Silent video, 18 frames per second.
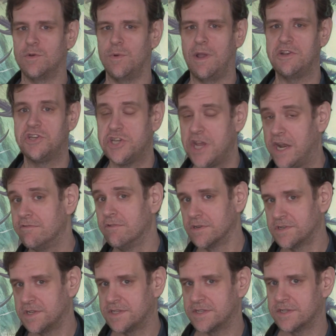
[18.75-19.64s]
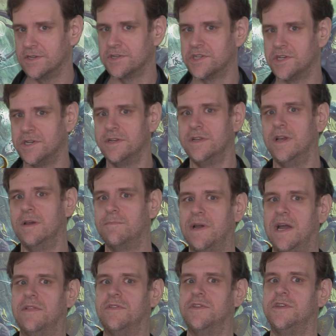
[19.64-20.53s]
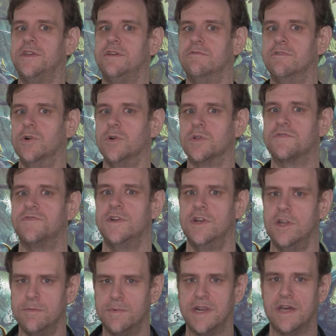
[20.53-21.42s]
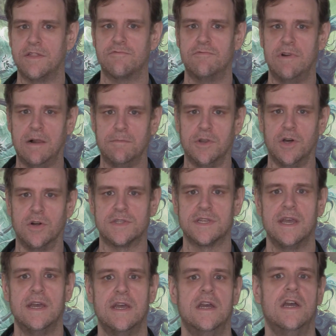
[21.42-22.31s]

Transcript: to a general discussion about the new rules for Lumineth Realm Lords